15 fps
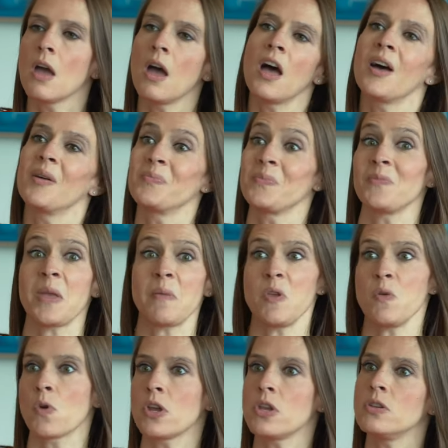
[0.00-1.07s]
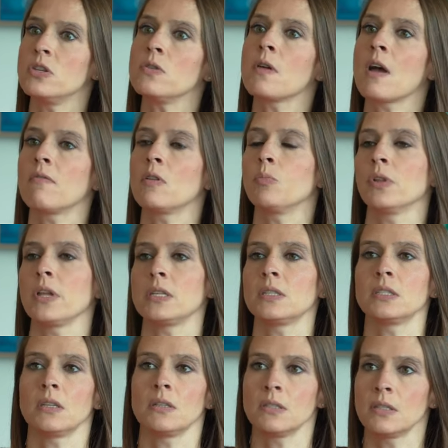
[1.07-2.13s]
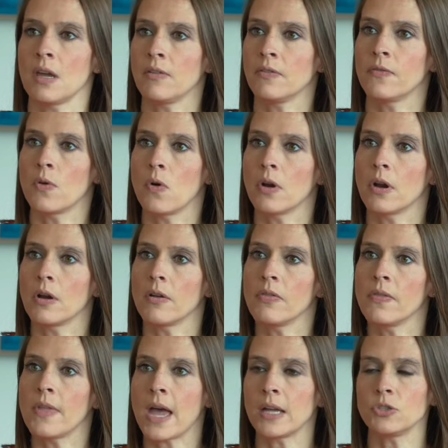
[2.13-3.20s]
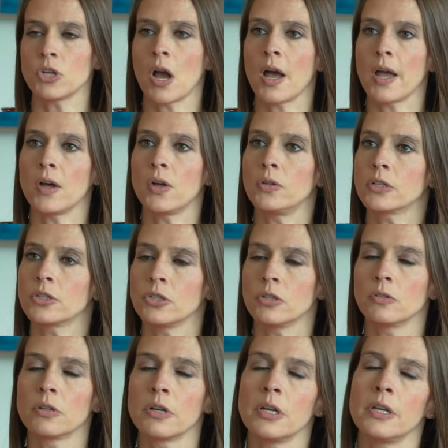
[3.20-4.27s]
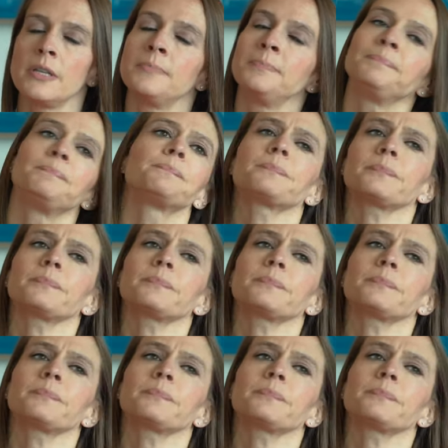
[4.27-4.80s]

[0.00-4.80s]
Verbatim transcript: Um, maybe where you do have a place set for that child or children, and